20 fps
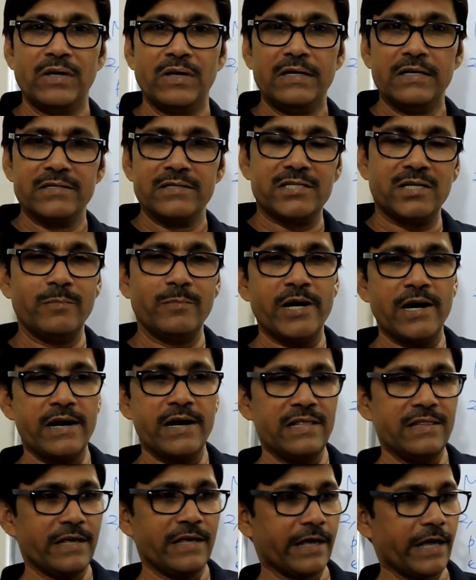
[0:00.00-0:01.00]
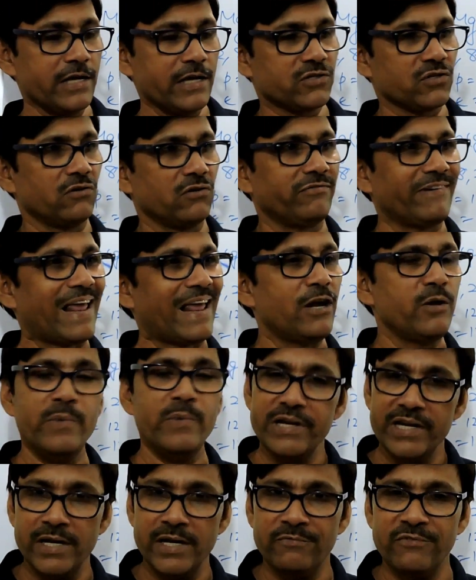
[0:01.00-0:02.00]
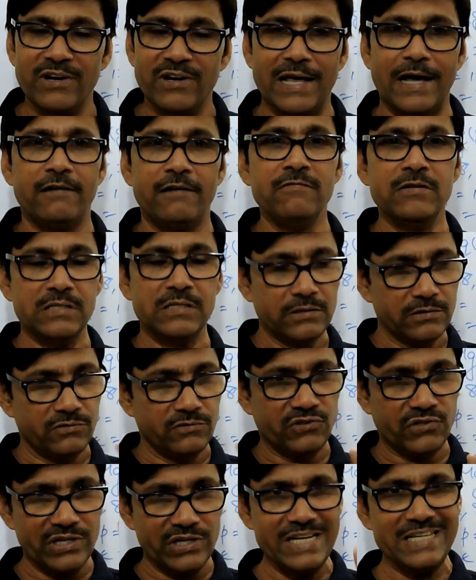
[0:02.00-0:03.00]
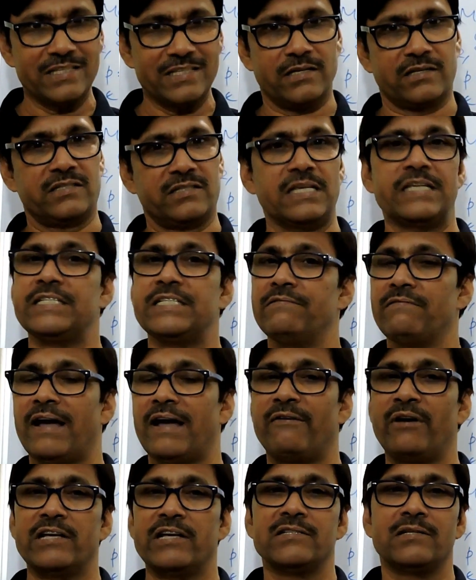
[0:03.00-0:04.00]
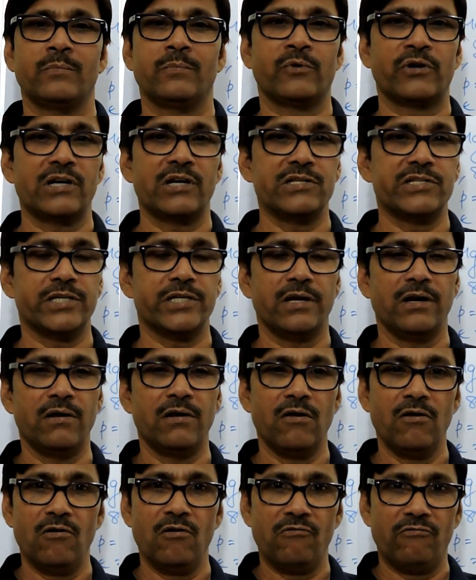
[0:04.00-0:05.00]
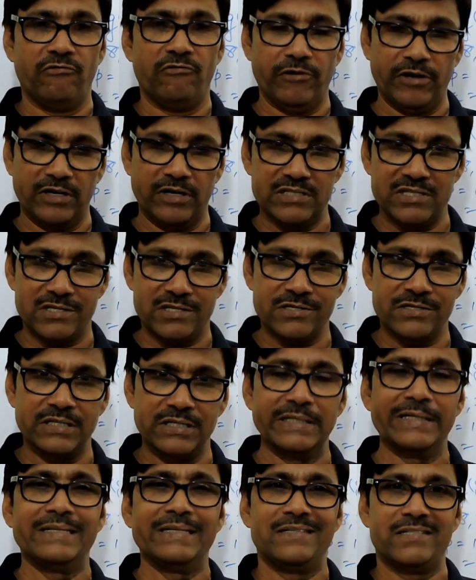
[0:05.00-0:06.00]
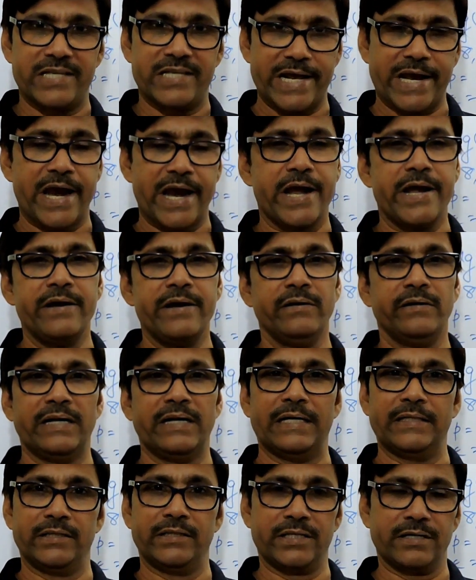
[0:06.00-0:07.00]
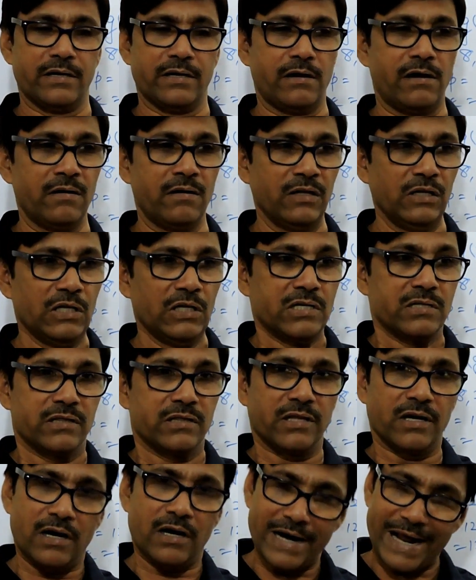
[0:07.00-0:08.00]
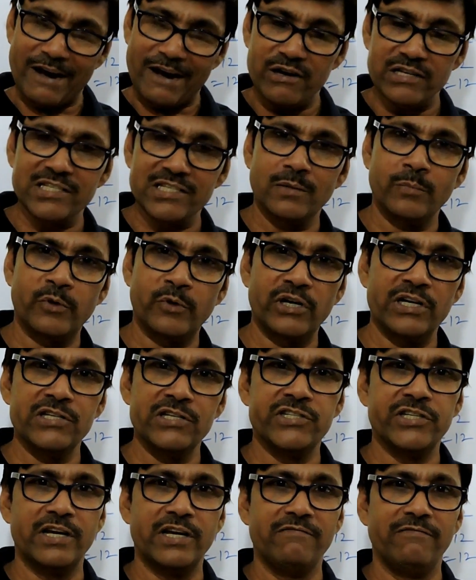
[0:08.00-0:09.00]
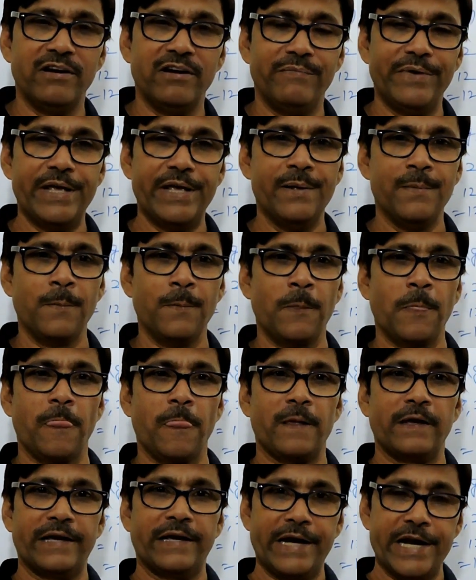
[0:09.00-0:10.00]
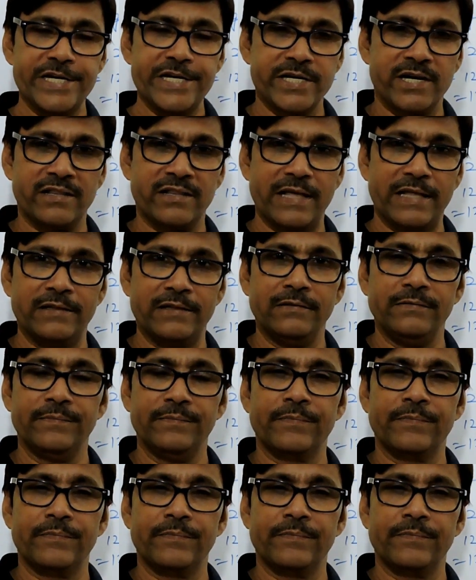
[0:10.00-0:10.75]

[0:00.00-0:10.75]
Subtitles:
Similarly, in the case of aluminium, we'll have 3 successive ionization potential: first, second and third. Third ionization potential will be greater than